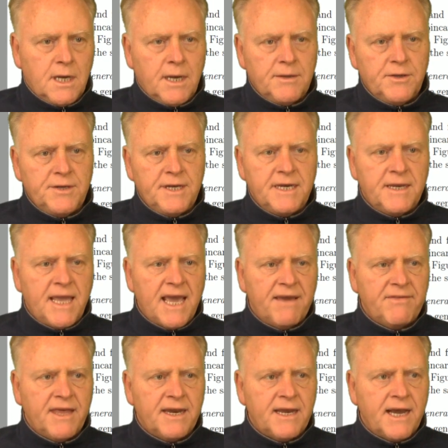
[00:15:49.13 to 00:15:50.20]
you need to
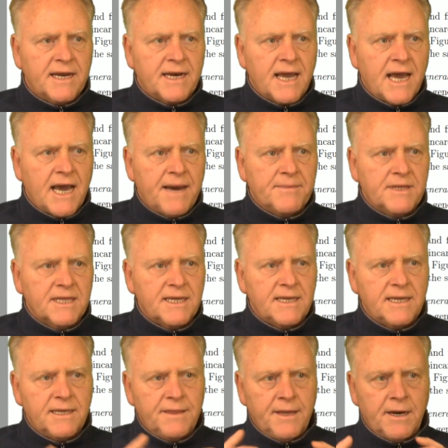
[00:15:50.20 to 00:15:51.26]
have that unhomoly
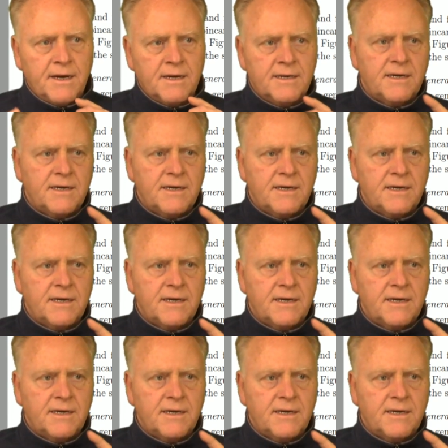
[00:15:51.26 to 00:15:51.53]
in there.